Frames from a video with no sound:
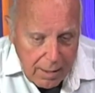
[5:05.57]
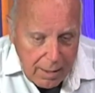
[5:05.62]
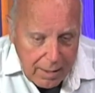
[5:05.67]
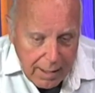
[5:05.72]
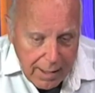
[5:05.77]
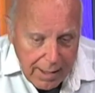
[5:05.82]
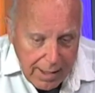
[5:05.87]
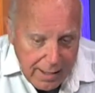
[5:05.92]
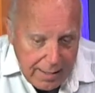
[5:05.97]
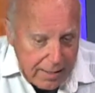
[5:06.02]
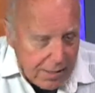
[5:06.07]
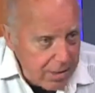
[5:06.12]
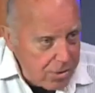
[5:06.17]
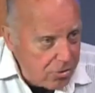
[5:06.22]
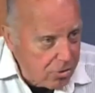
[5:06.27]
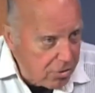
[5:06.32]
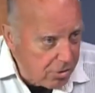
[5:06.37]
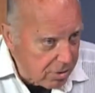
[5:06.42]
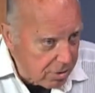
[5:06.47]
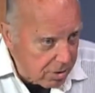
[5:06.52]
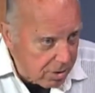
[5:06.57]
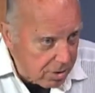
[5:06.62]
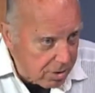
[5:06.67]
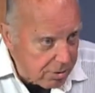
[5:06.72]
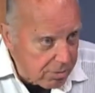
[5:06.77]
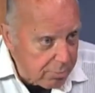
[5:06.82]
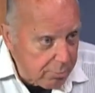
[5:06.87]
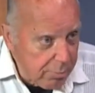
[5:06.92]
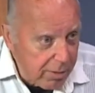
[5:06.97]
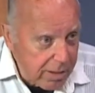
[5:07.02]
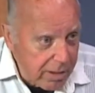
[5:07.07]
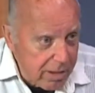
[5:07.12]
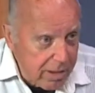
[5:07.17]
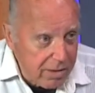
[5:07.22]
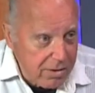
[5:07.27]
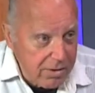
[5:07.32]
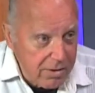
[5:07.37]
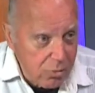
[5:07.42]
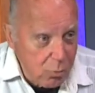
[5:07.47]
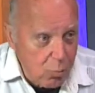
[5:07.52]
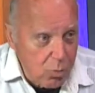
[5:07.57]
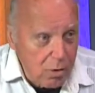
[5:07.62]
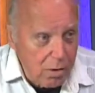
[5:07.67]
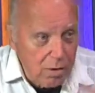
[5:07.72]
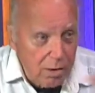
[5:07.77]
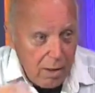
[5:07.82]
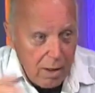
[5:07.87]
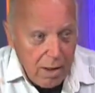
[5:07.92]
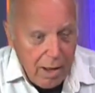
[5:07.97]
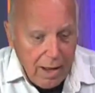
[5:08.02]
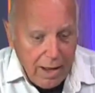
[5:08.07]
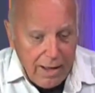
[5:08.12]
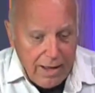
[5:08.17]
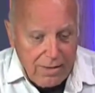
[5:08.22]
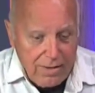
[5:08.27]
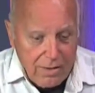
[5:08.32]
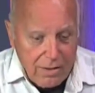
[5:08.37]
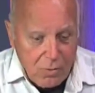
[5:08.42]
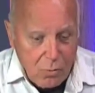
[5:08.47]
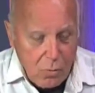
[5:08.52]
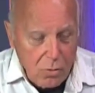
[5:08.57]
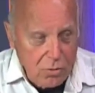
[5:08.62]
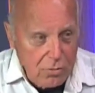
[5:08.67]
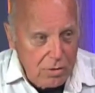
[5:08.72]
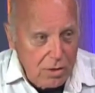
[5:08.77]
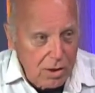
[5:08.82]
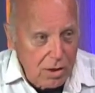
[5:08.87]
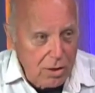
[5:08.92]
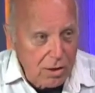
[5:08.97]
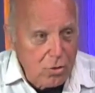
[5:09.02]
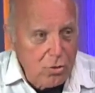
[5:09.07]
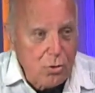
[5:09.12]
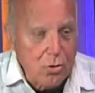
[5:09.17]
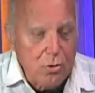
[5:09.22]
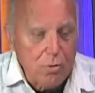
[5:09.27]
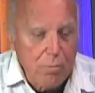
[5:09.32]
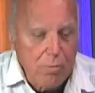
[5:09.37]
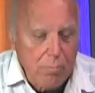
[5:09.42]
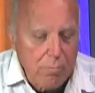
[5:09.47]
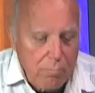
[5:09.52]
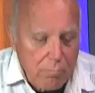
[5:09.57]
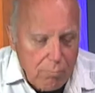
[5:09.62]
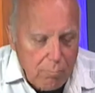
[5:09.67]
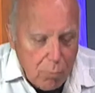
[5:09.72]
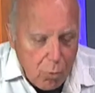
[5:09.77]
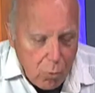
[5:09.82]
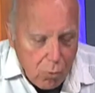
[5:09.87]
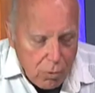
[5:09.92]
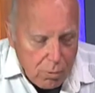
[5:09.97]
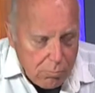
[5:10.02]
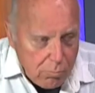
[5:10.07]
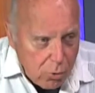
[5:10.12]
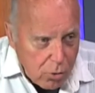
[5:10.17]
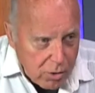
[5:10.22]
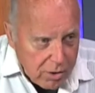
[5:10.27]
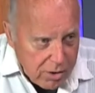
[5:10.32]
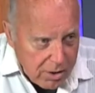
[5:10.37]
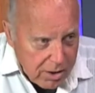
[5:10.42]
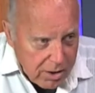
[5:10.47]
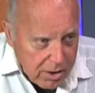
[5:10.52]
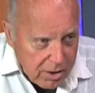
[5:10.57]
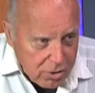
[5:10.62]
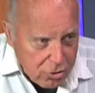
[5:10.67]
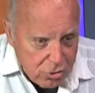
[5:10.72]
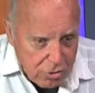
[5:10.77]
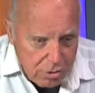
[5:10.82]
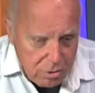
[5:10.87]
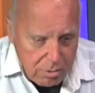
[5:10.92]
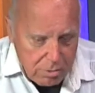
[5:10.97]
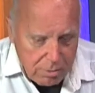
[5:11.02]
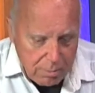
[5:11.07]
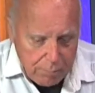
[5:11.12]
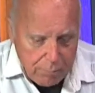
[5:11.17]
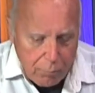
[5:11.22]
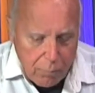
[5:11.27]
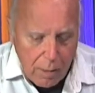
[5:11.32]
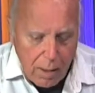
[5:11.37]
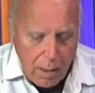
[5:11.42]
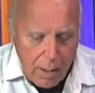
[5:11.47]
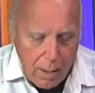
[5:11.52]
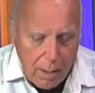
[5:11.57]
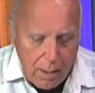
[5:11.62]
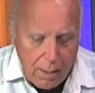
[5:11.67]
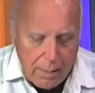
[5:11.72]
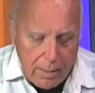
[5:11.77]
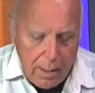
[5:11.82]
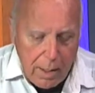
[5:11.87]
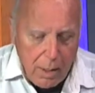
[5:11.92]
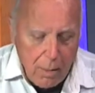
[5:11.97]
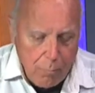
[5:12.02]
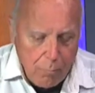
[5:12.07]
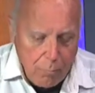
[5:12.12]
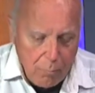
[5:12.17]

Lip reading: adding to this because it will, as it grows larger, more and more connections. Now,